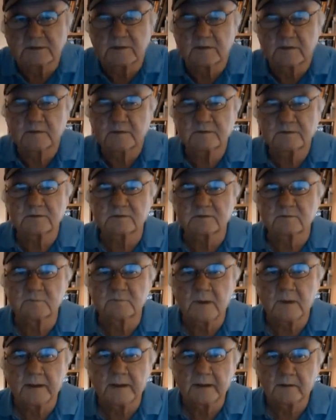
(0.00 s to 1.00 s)
and this is
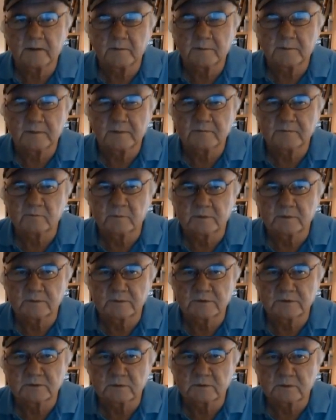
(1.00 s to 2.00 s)
my Echo Base
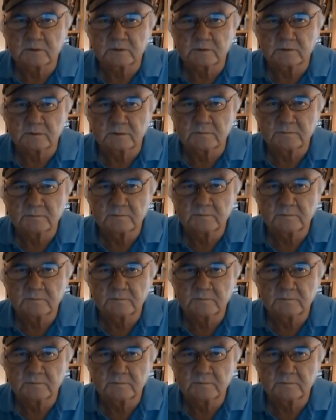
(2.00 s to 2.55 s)
Winner's Circle